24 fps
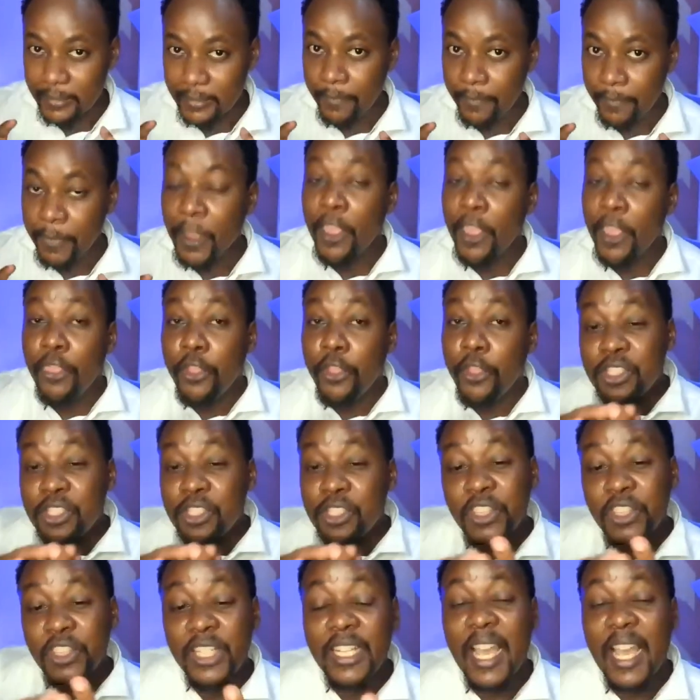Those
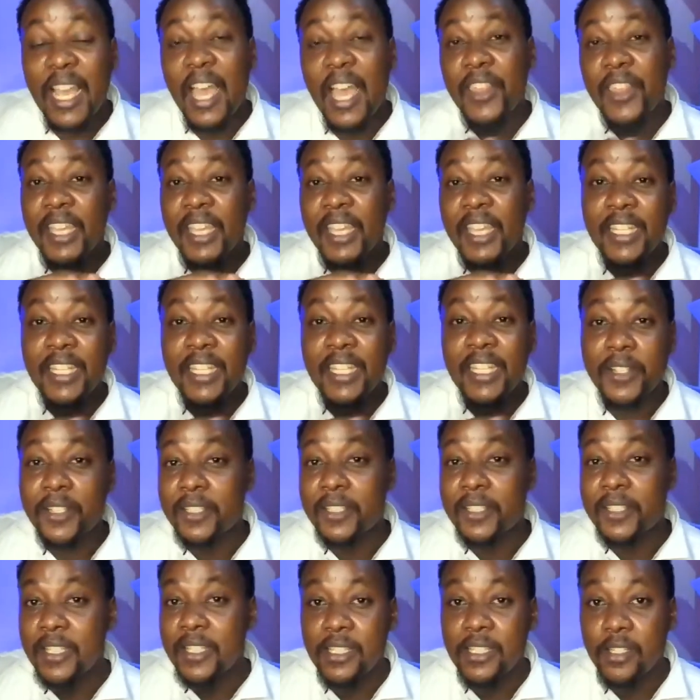3 are the
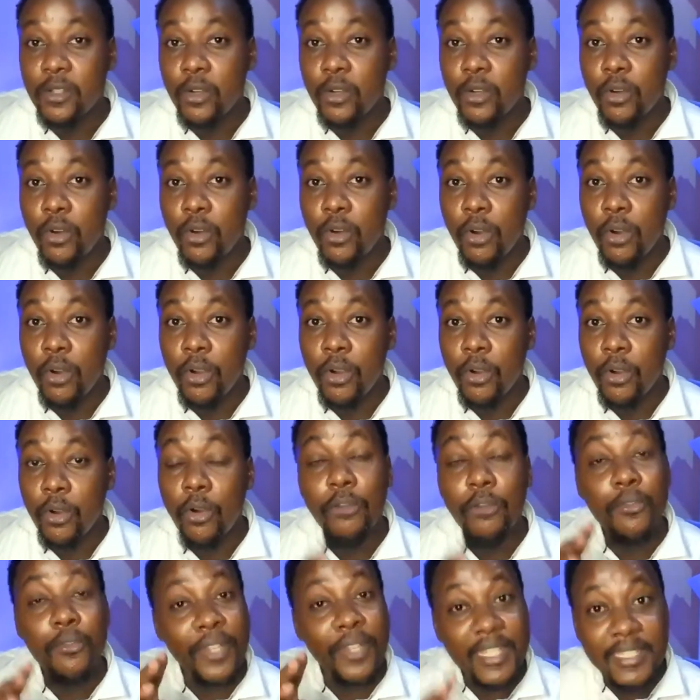hindrances of
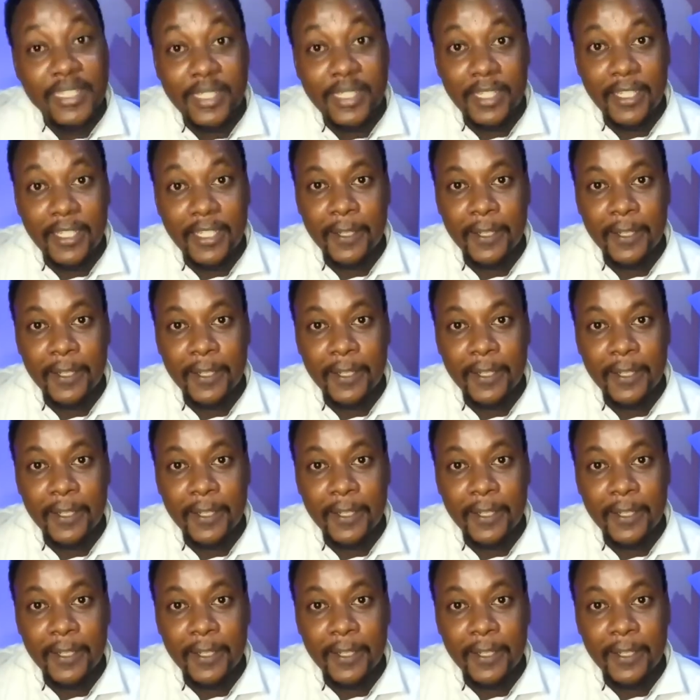listening.